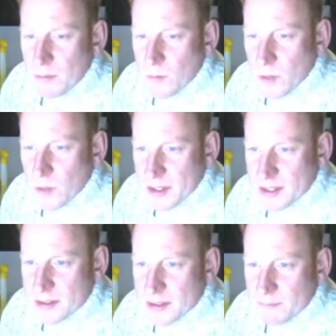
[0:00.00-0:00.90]
with
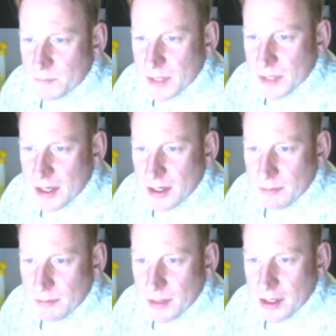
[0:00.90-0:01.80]
it,
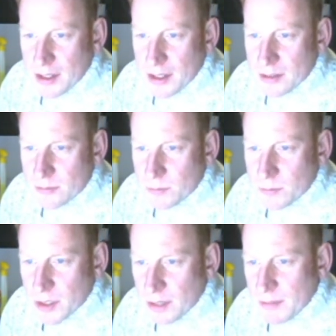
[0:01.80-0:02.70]
and
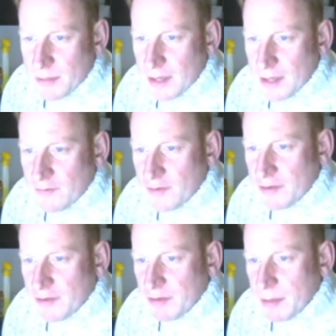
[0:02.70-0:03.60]
put it up there for
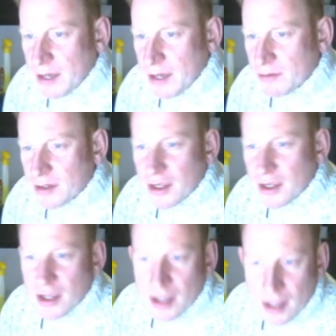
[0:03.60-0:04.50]
£50
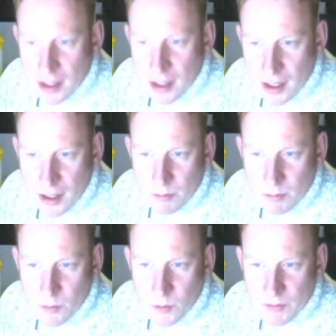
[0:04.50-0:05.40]

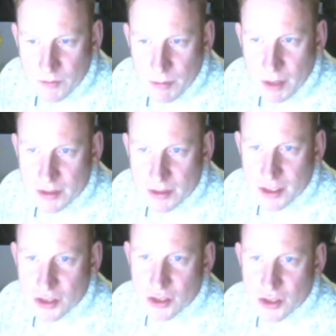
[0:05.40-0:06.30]
with the
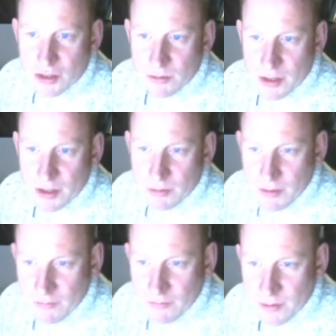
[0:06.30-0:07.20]
postage, with
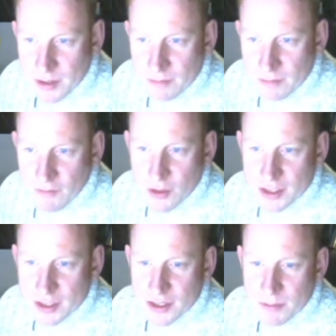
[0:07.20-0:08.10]

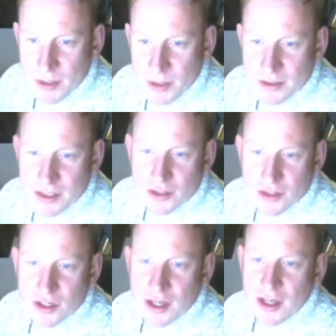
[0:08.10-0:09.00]
£4.99 postage,
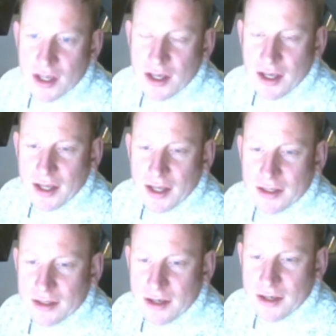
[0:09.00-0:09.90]

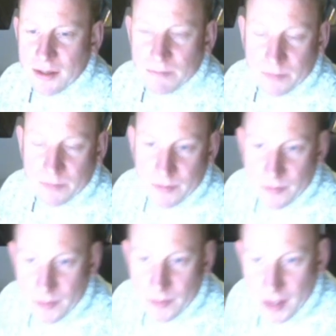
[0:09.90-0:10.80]
and
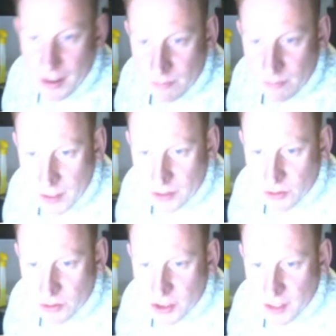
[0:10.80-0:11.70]
yeah, managed to
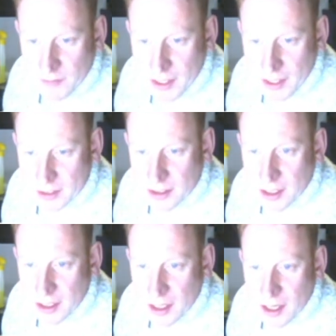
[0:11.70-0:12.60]
achieve that.
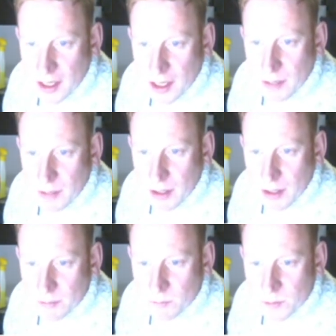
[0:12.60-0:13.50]
I
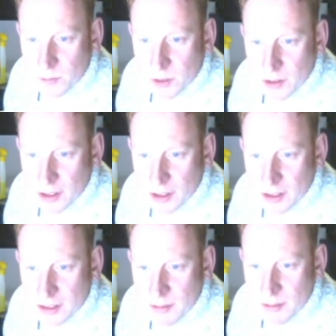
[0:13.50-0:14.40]
took,
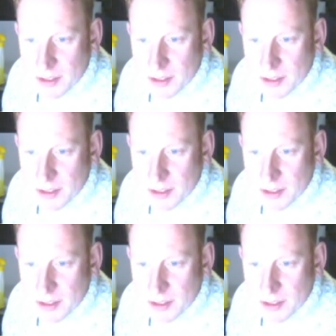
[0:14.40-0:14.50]
similar